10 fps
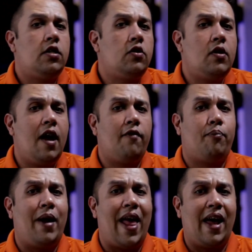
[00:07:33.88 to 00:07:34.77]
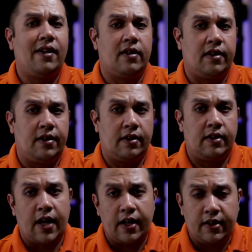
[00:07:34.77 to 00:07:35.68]
Do you have plans this
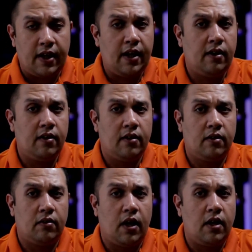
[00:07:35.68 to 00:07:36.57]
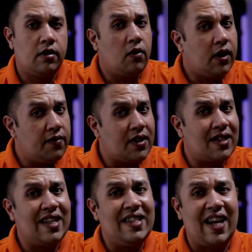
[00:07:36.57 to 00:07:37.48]
Saturday? Okay, so it gives
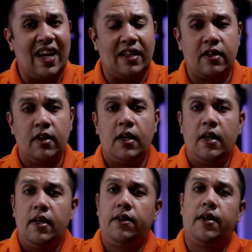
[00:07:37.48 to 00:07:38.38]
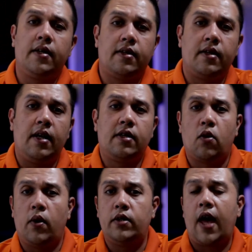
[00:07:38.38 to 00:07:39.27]
us a date. This is
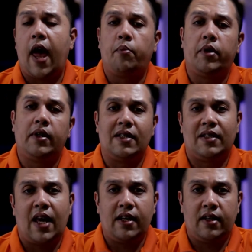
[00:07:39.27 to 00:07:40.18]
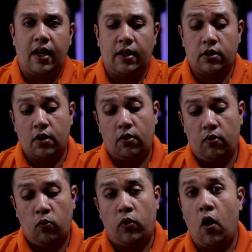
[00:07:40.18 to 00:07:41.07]
going to happen this Saturday.
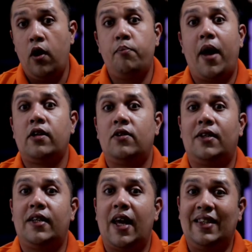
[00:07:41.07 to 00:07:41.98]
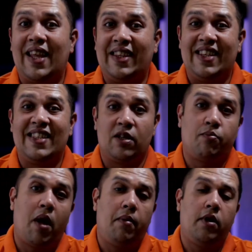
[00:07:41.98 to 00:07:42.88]
So going back to the date that this is
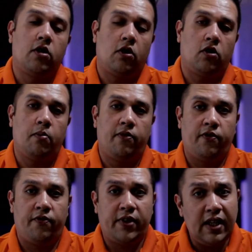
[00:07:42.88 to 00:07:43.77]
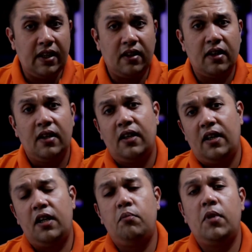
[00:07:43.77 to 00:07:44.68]
published, October 15th,
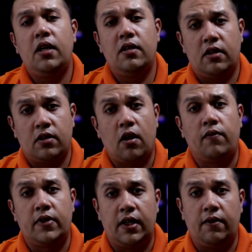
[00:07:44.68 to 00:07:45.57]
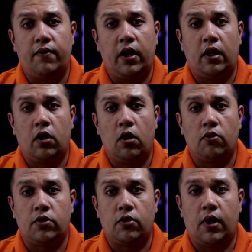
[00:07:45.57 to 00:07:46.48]
it means it's obviously very
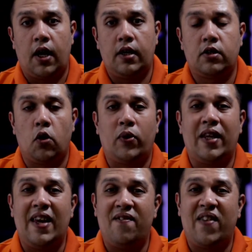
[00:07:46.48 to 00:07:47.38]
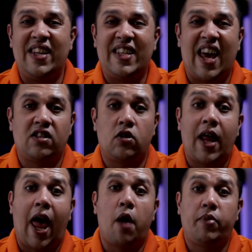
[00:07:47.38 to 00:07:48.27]
close. Okay, so the event has
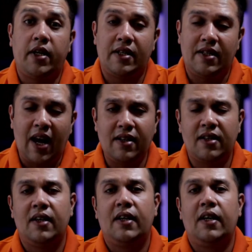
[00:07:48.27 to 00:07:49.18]
not happened as yet.